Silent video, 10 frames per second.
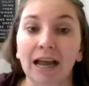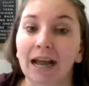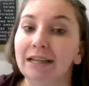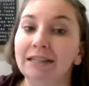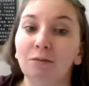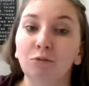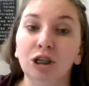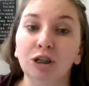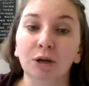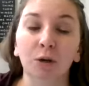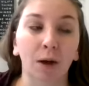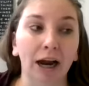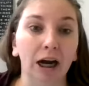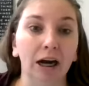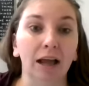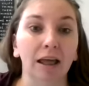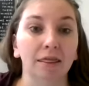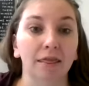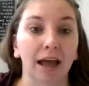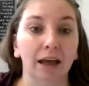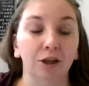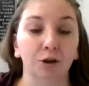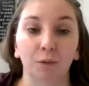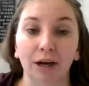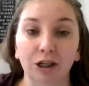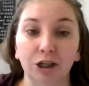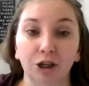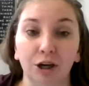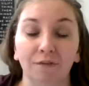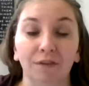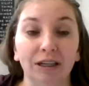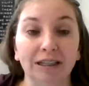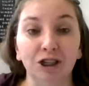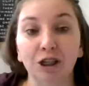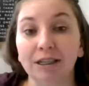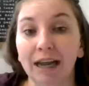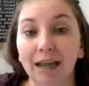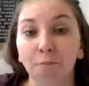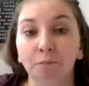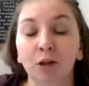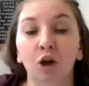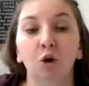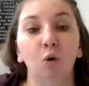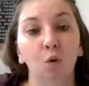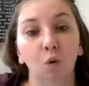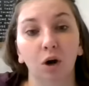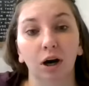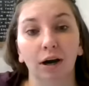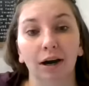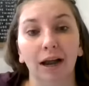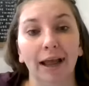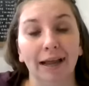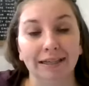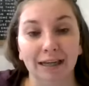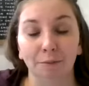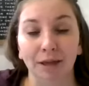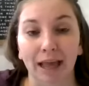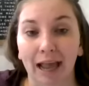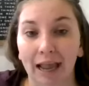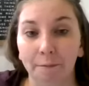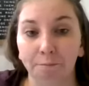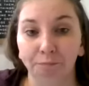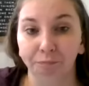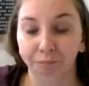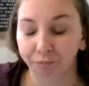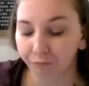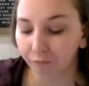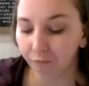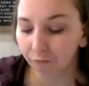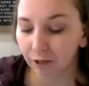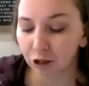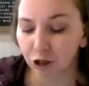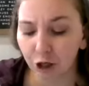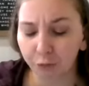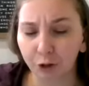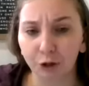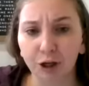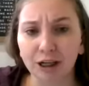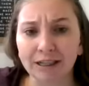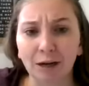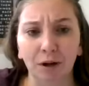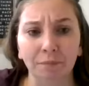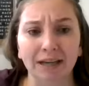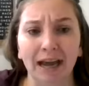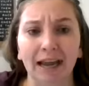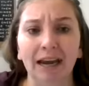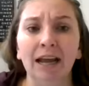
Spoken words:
and some will just require that you register a fictitious name or a DBA. So go to your state website,